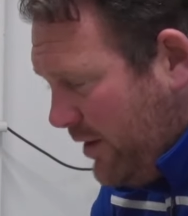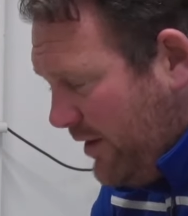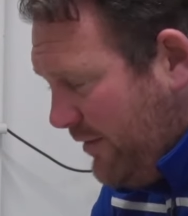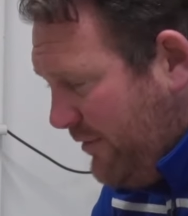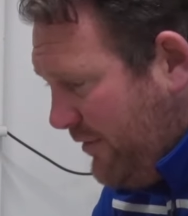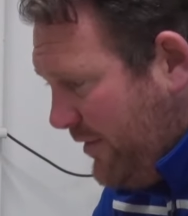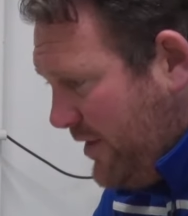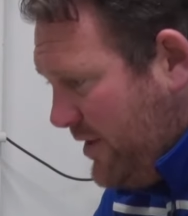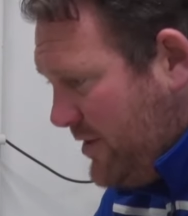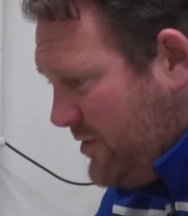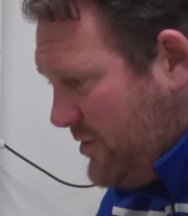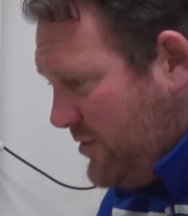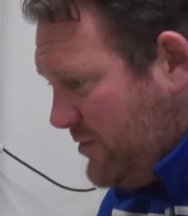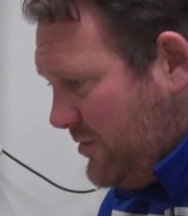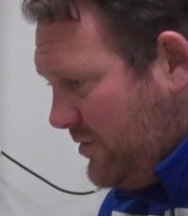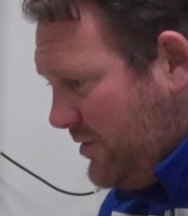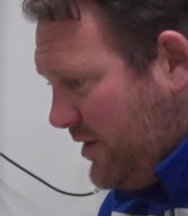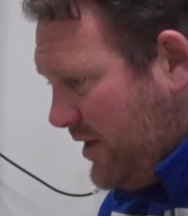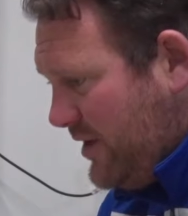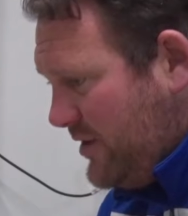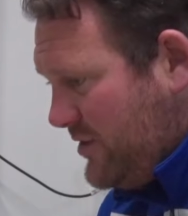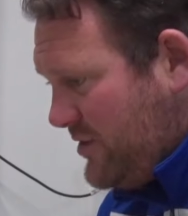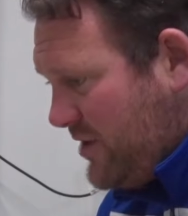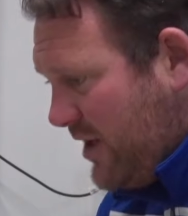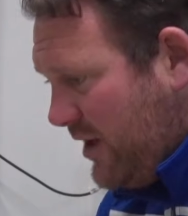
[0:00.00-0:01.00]
Well, if his
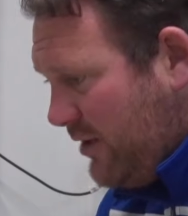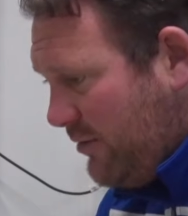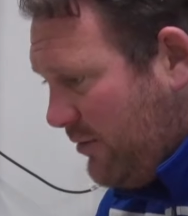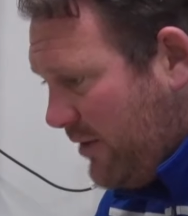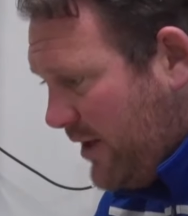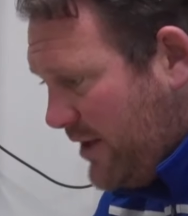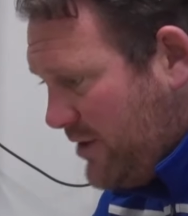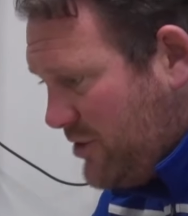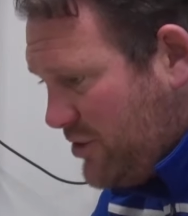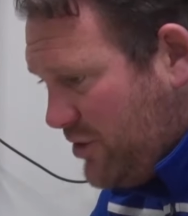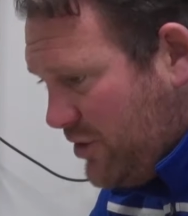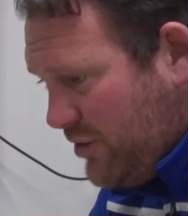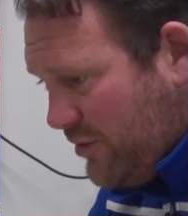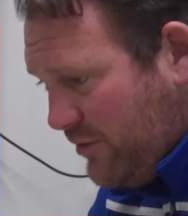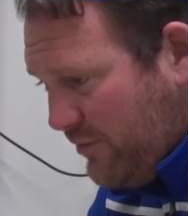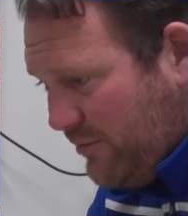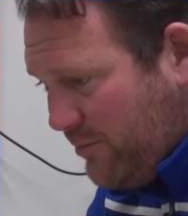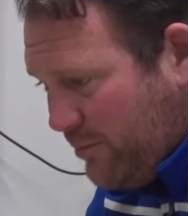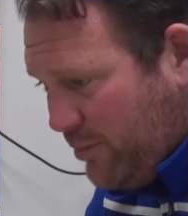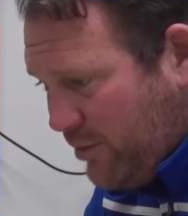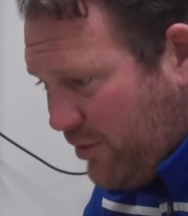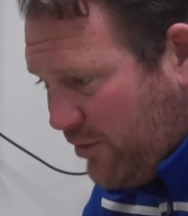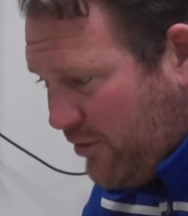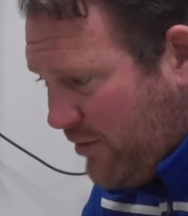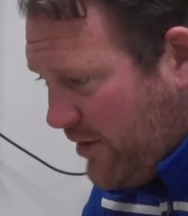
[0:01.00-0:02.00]
acceleration
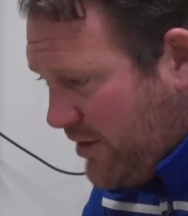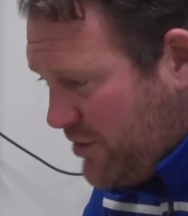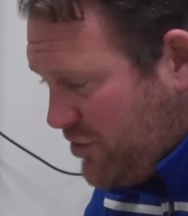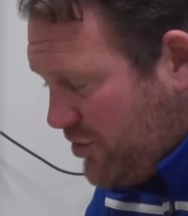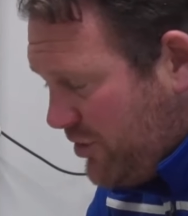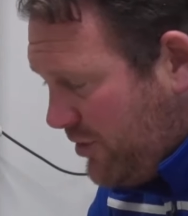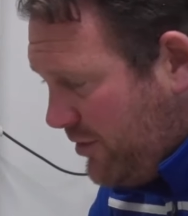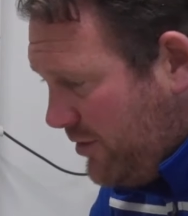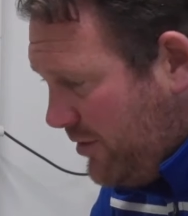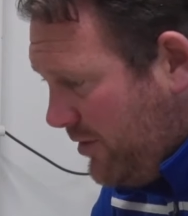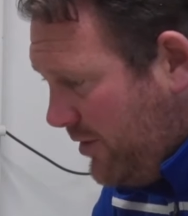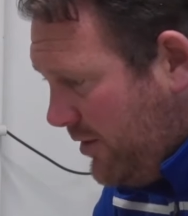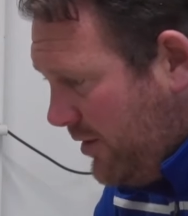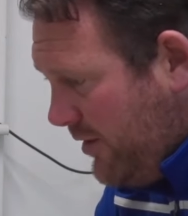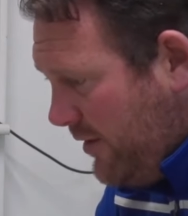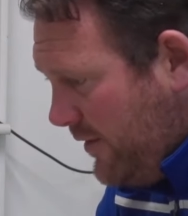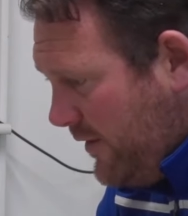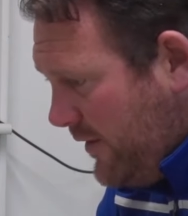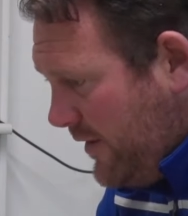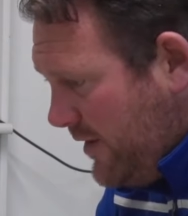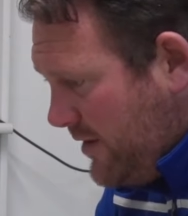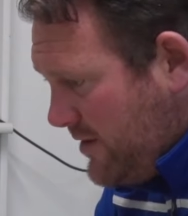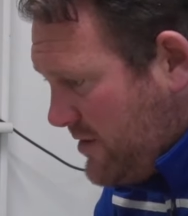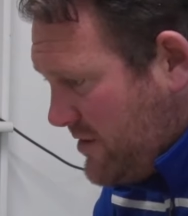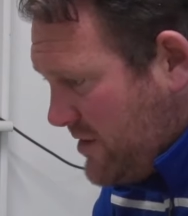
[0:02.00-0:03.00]
of progression
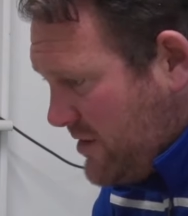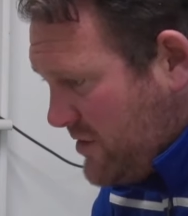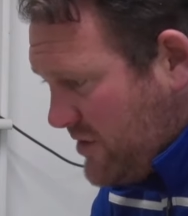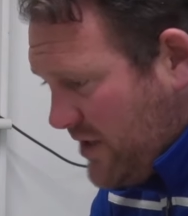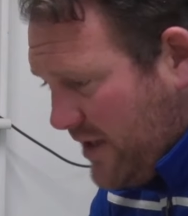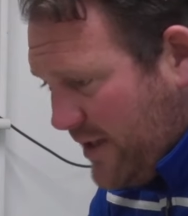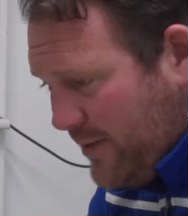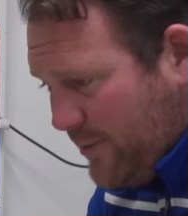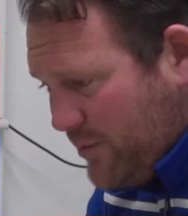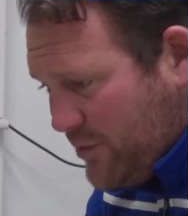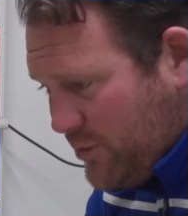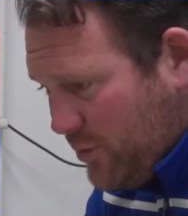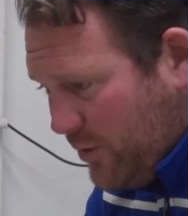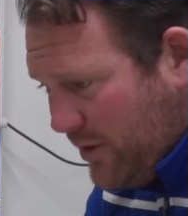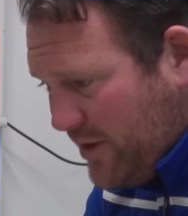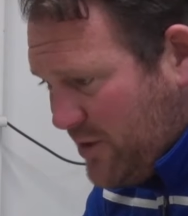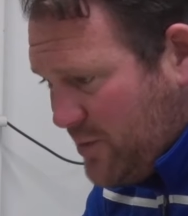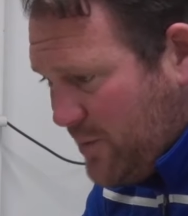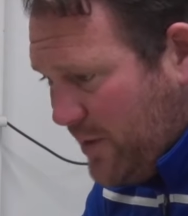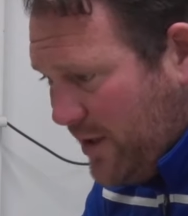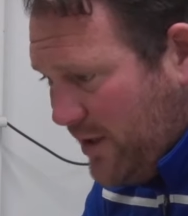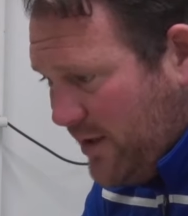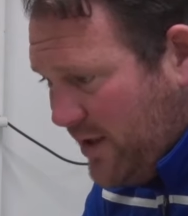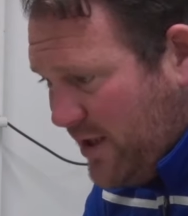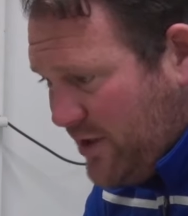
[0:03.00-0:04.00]
is the same as what
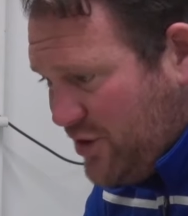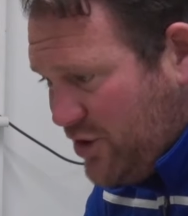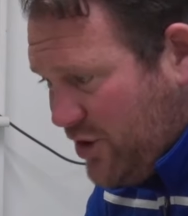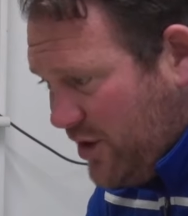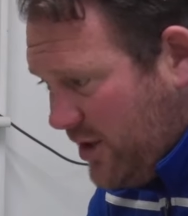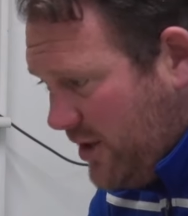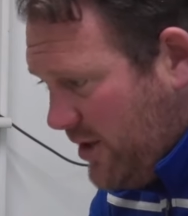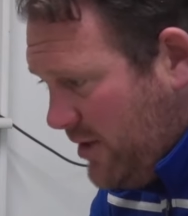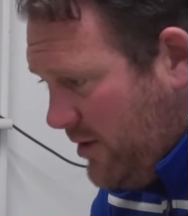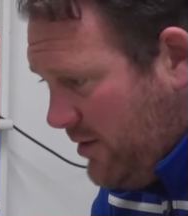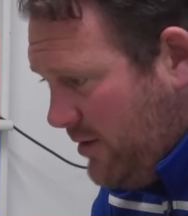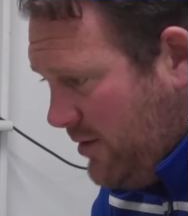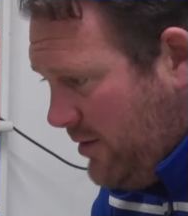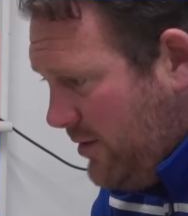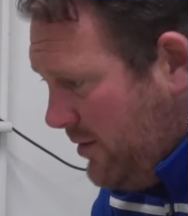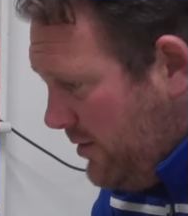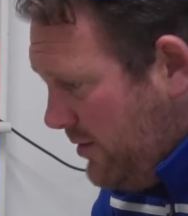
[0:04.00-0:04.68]
it's been this year,